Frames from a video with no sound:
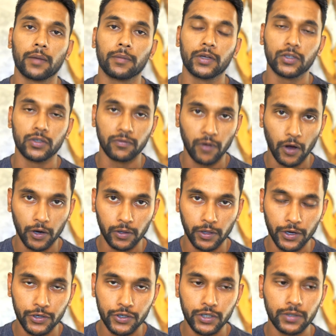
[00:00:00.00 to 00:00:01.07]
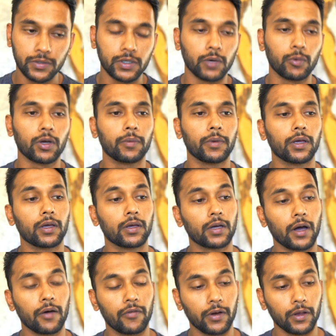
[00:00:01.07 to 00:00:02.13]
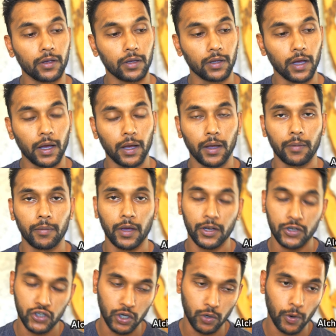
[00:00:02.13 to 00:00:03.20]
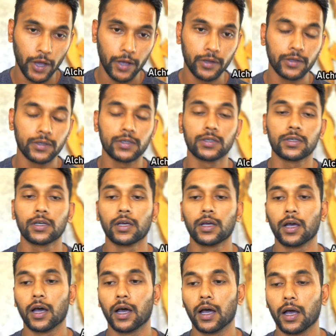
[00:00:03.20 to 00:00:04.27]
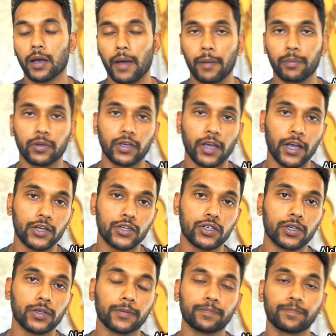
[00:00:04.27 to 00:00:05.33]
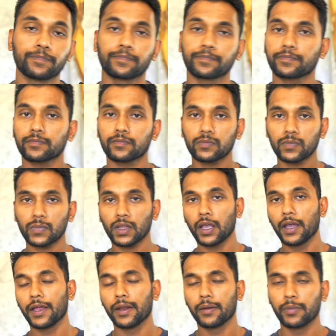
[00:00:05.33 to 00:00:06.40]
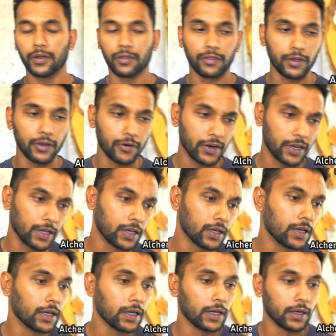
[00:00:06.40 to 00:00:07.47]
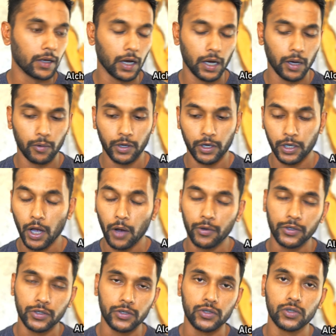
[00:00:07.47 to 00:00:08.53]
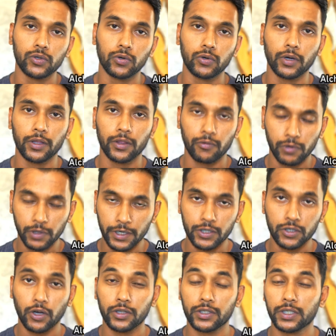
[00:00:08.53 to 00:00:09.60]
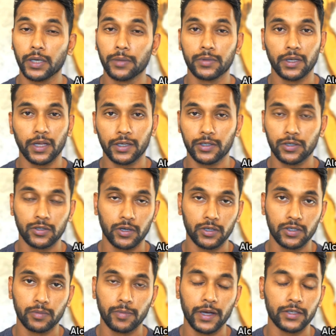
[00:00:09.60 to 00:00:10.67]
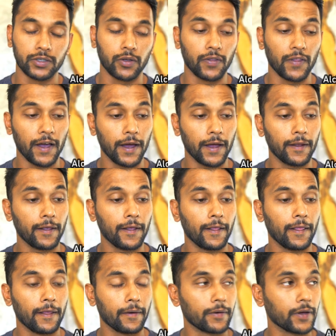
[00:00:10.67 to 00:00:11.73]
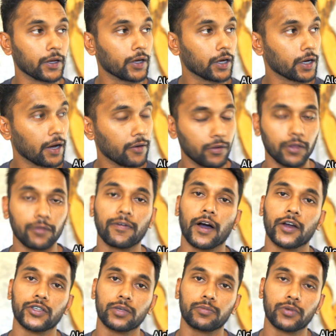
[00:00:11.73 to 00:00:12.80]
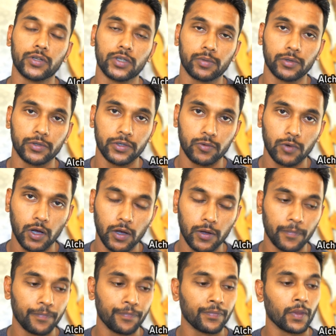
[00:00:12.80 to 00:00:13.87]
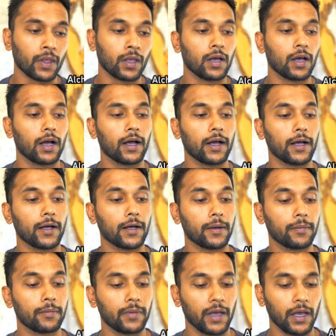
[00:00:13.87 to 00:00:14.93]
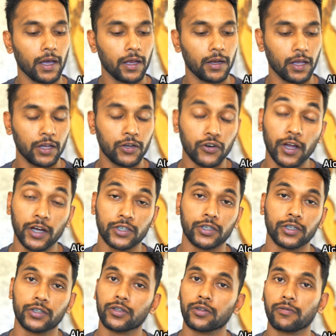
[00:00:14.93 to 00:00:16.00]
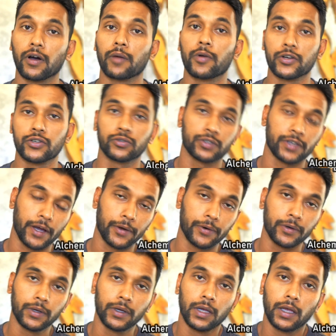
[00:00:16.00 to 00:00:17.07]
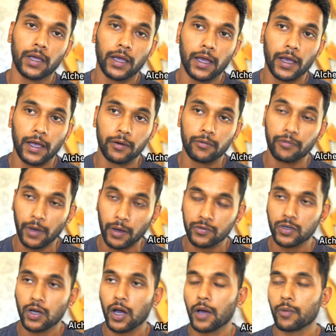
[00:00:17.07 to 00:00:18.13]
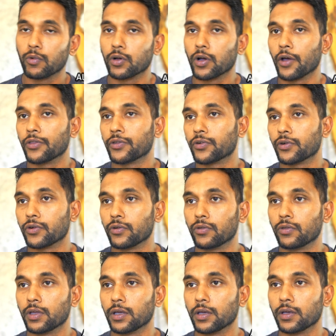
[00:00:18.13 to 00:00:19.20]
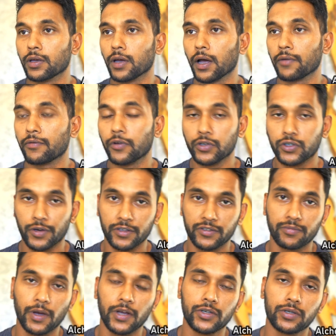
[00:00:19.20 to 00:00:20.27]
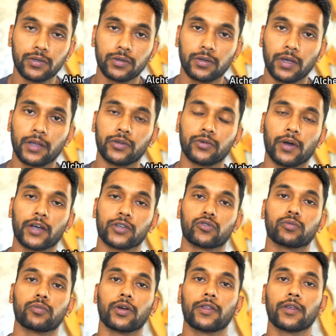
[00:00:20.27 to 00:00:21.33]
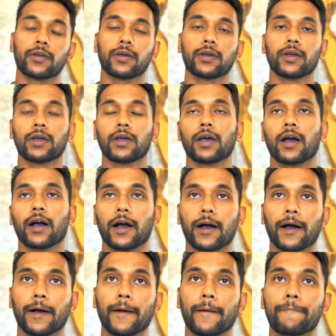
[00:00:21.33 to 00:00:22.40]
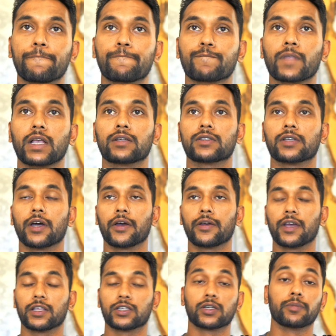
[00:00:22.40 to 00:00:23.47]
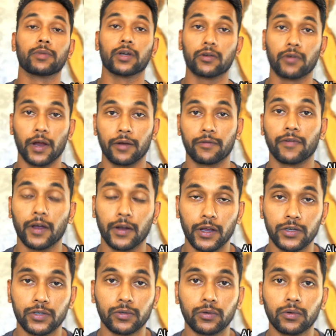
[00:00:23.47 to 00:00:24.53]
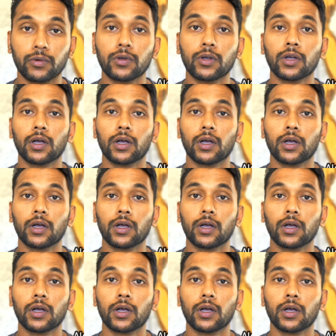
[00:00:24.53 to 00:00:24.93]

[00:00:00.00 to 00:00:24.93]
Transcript: into vital energy. So we're going to be covering energy awareness, application, and a bit of theory. We're going to go into Sung and the release concepts and exercises based on that. We're going to cover the Fajin principles as well, and an introduction into the vibrational scale. And if we have time, we'll go through the first transformation and do astral breathing. So yeah, it's going to be a great foundational